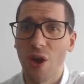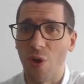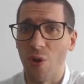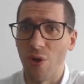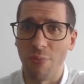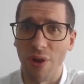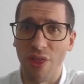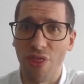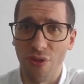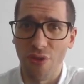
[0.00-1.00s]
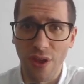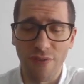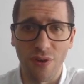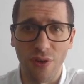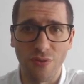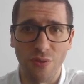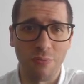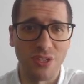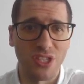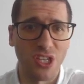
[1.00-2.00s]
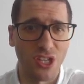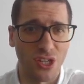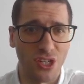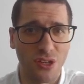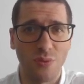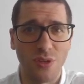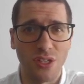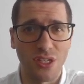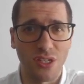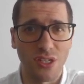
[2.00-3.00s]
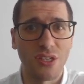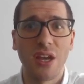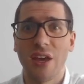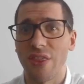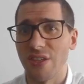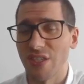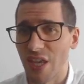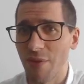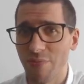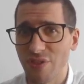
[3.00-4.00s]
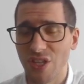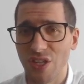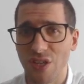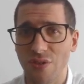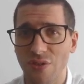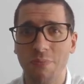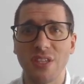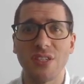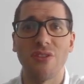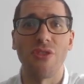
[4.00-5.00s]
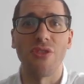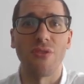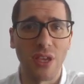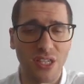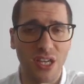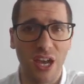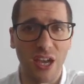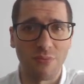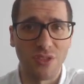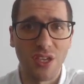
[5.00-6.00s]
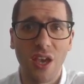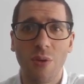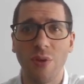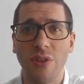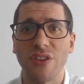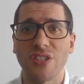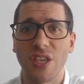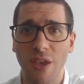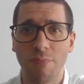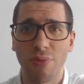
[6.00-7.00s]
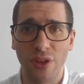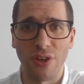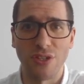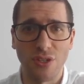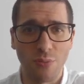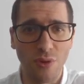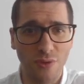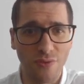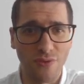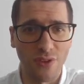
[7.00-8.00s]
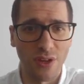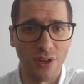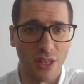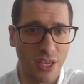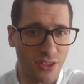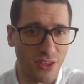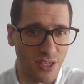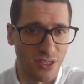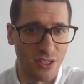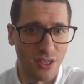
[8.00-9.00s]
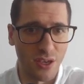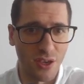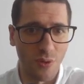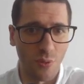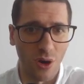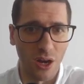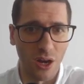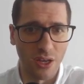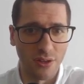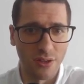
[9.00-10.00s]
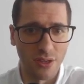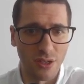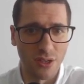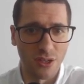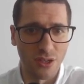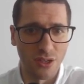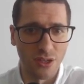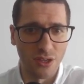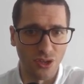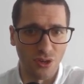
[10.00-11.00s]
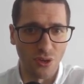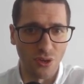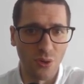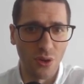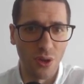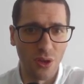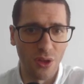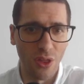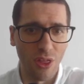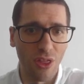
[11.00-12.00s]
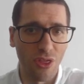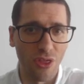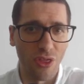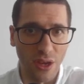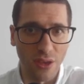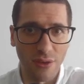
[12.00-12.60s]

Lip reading: or by 3-fold repetition, which is the same position repeated 3 times with the same player to move, like this. 1, 2, 3.